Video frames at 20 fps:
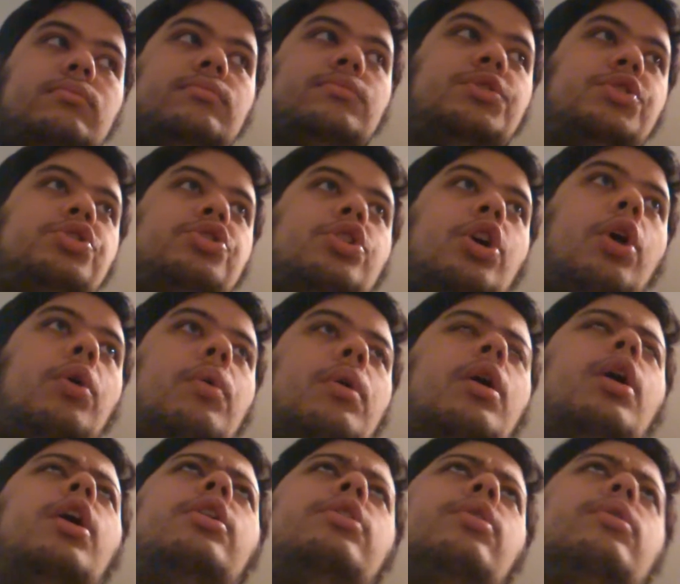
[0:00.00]
so
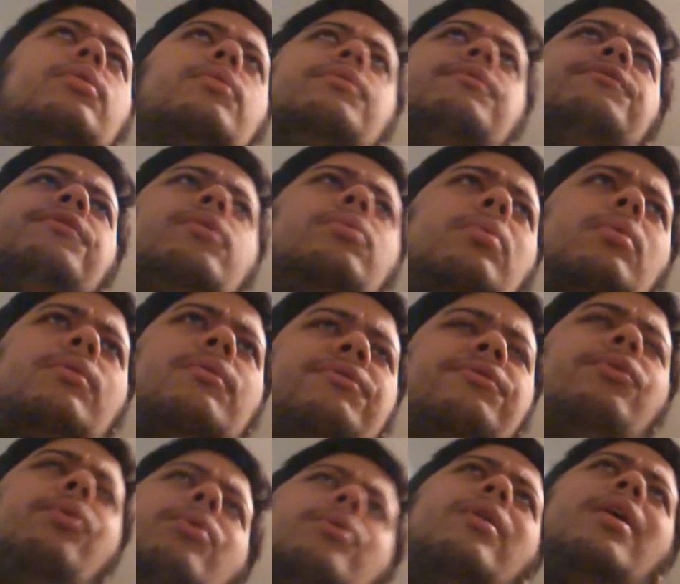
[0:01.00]
uh, no, four
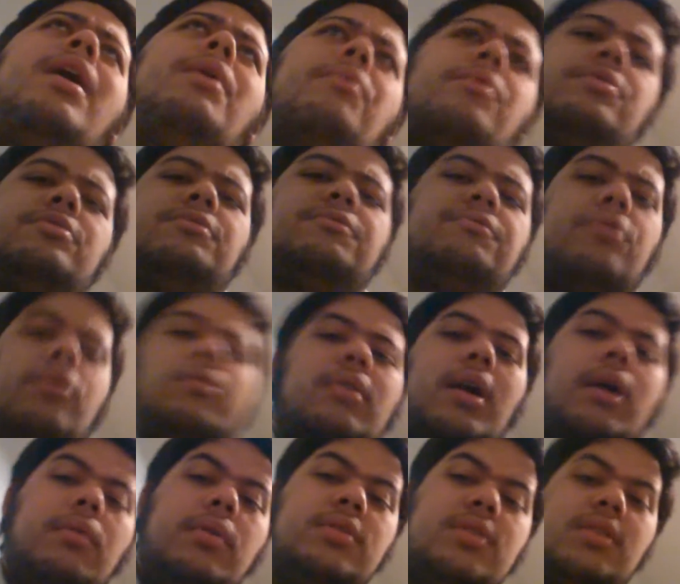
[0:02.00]
four hours, four
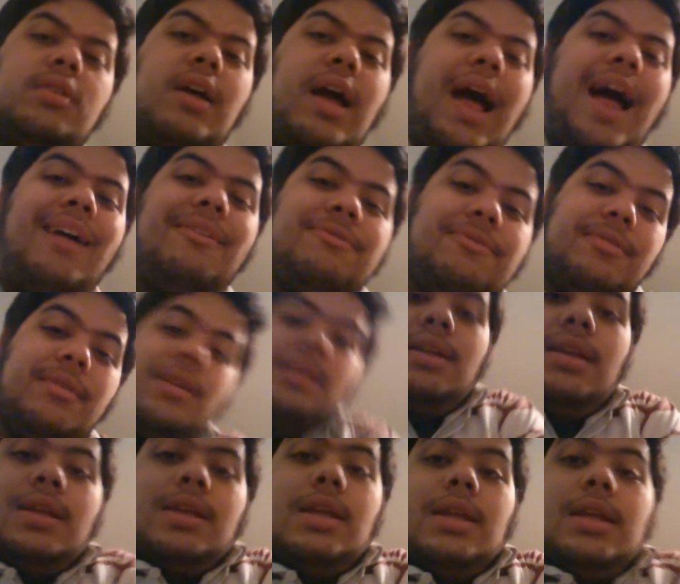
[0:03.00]
hours and a half.
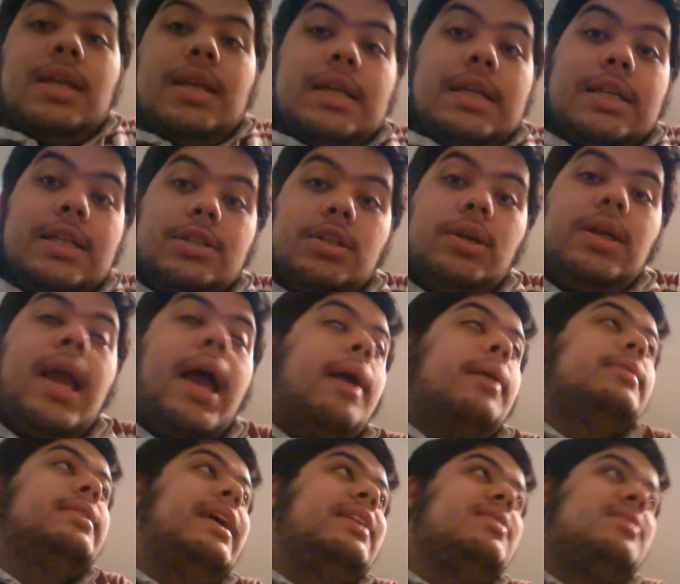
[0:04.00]
So yeah,
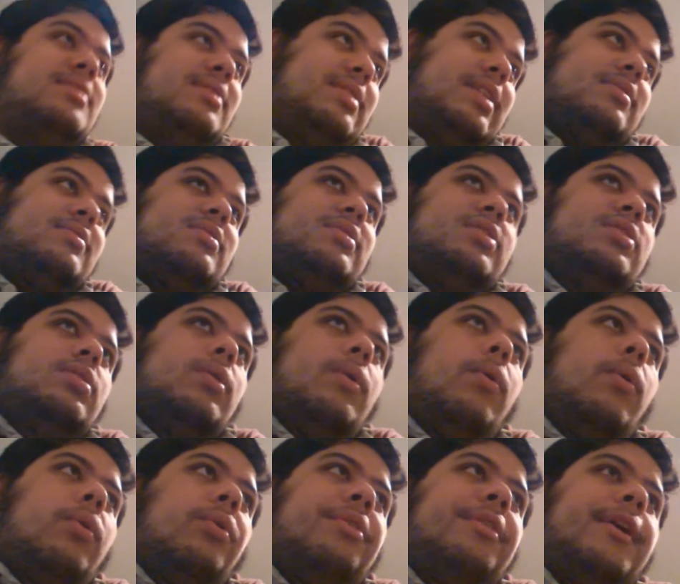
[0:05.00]
there's there's this
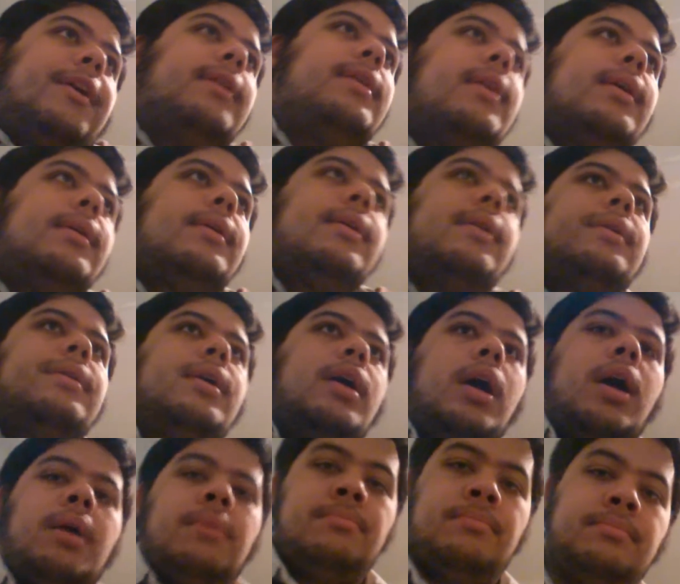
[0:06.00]
whole thing.
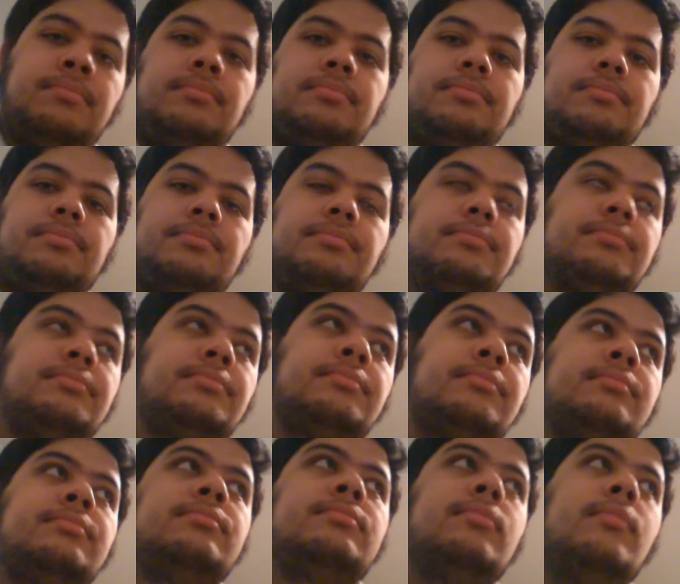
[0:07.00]
Um,
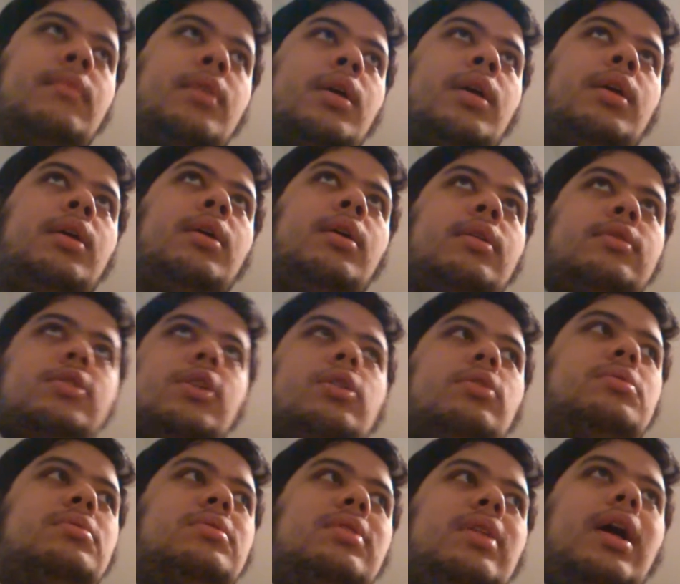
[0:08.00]

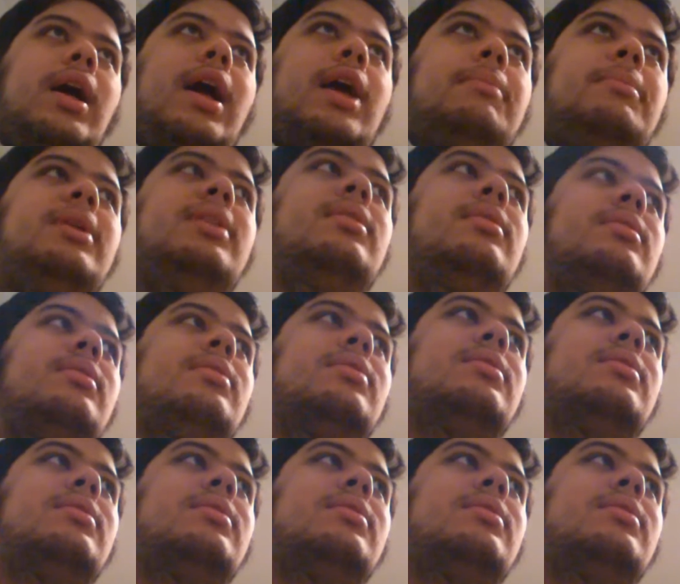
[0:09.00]
so I mean,